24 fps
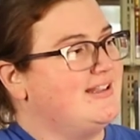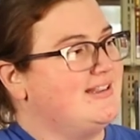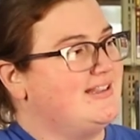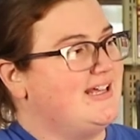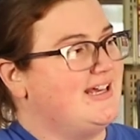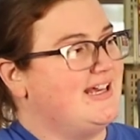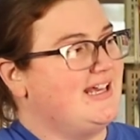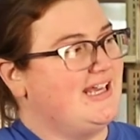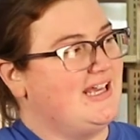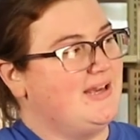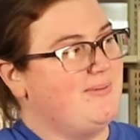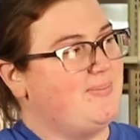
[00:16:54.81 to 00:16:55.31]

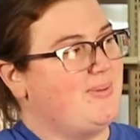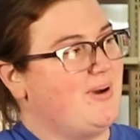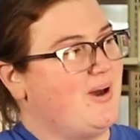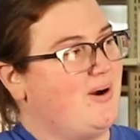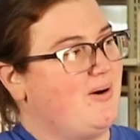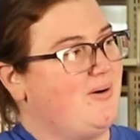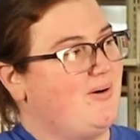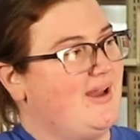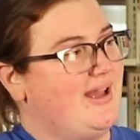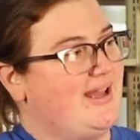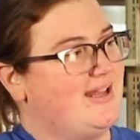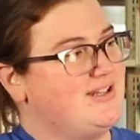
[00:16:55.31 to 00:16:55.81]
The
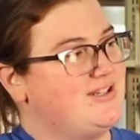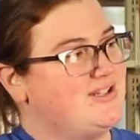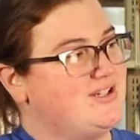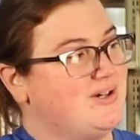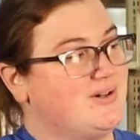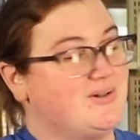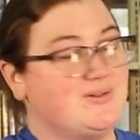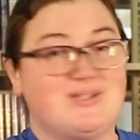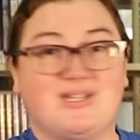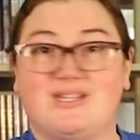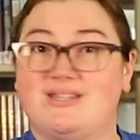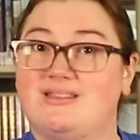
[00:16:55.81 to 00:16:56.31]
hippo had
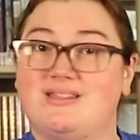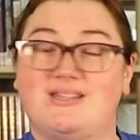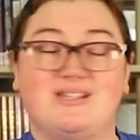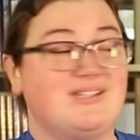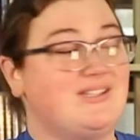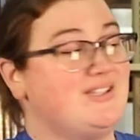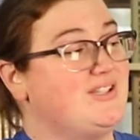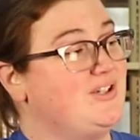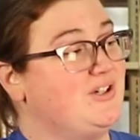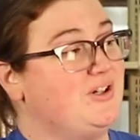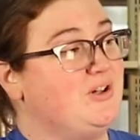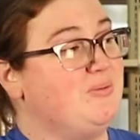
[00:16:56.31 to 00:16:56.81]
chosen the
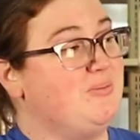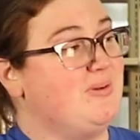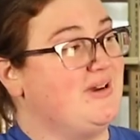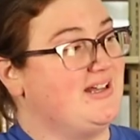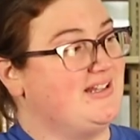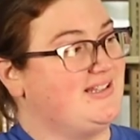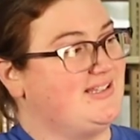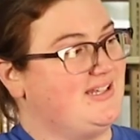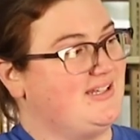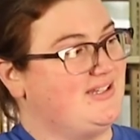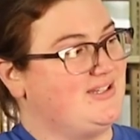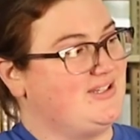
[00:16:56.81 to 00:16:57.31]

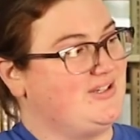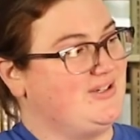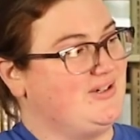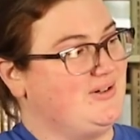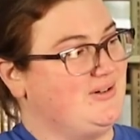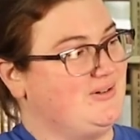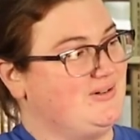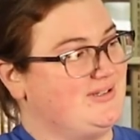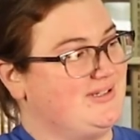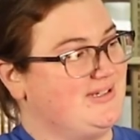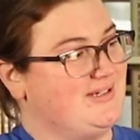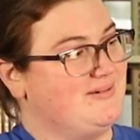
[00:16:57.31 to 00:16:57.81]
tuba to
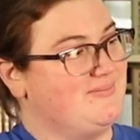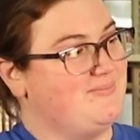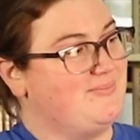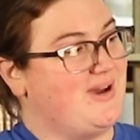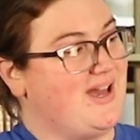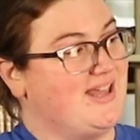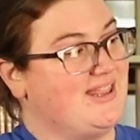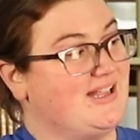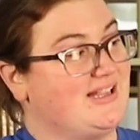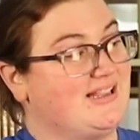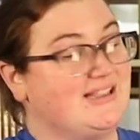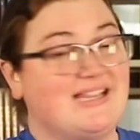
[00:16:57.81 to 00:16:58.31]
toot
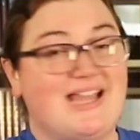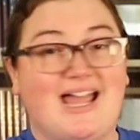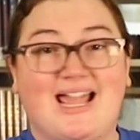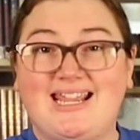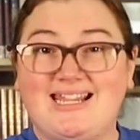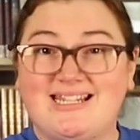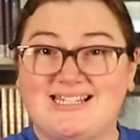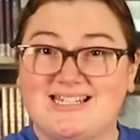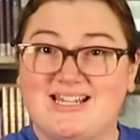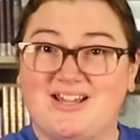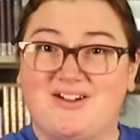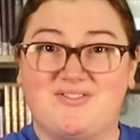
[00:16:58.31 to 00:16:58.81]
by the
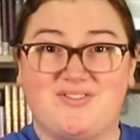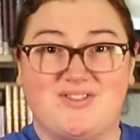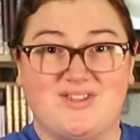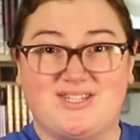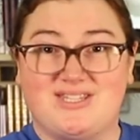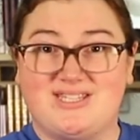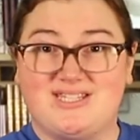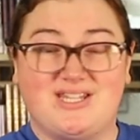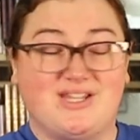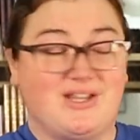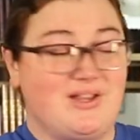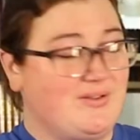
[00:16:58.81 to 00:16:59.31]
light of the
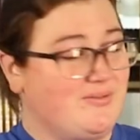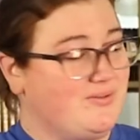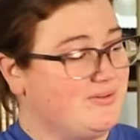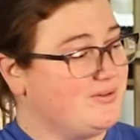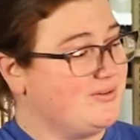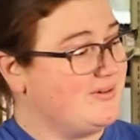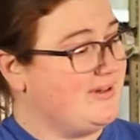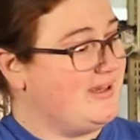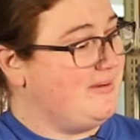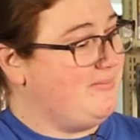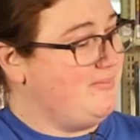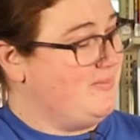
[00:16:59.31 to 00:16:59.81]

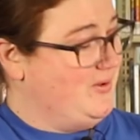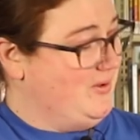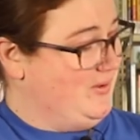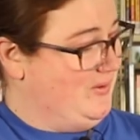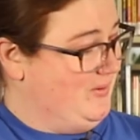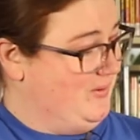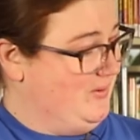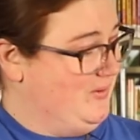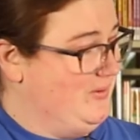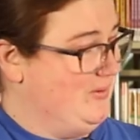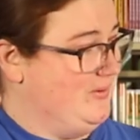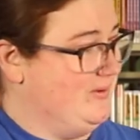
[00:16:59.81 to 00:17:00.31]
silvery
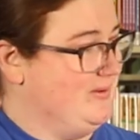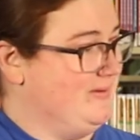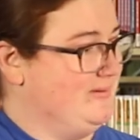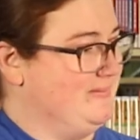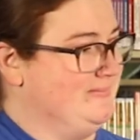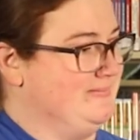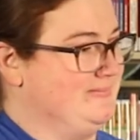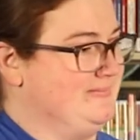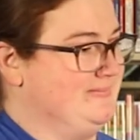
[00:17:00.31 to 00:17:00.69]
moon.